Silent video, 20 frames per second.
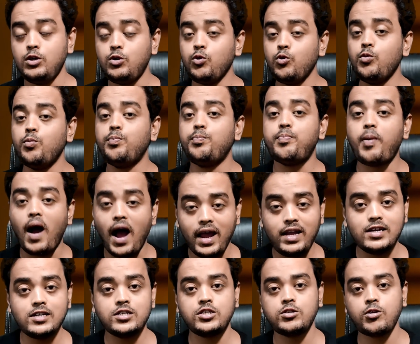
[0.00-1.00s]
to buy
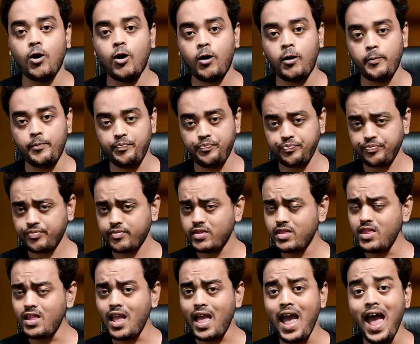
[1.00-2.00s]
a stock.
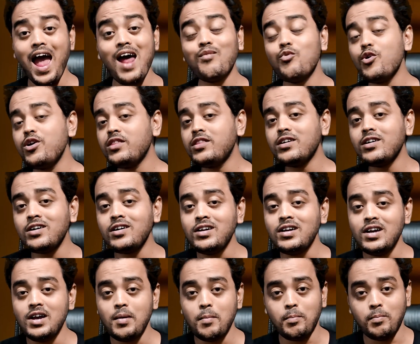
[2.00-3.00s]
And when
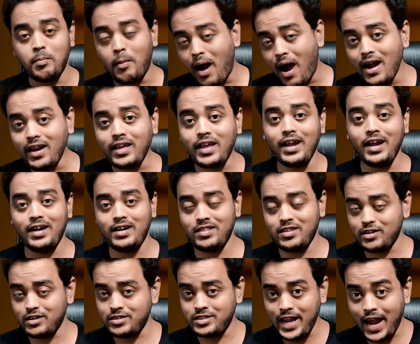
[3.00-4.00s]
the market,
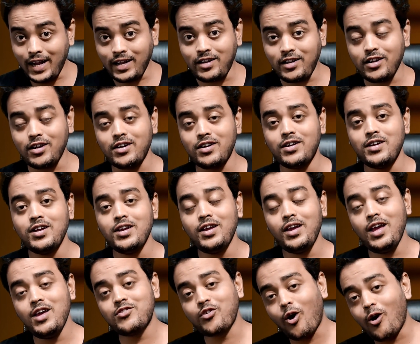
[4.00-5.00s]
the sector
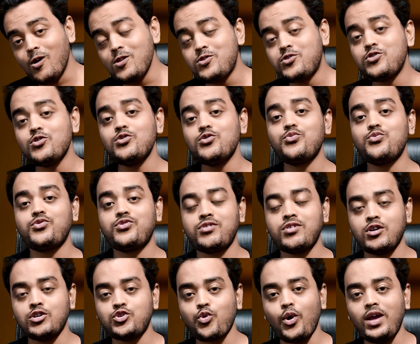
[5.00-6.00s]
is also
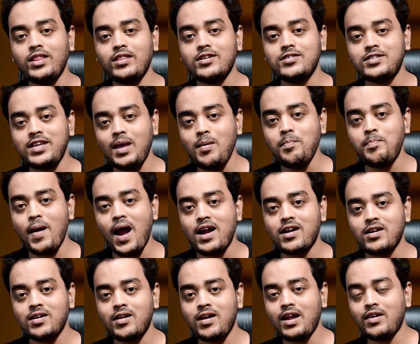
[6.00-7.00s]
showing the same
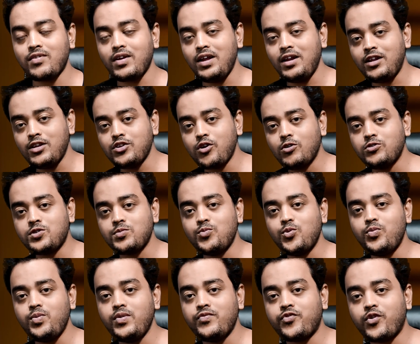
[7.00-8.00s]
pattern, like it is also
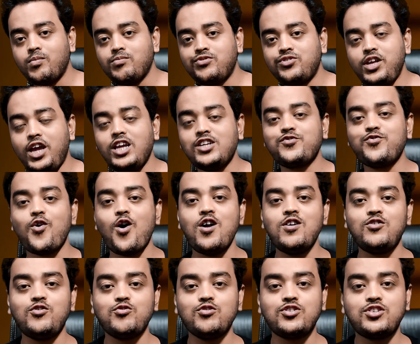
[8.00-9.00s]
moving from stage
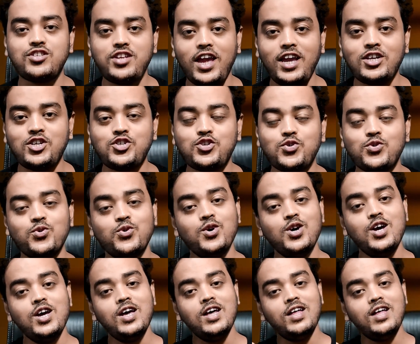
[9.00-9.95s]
1 to stage 2,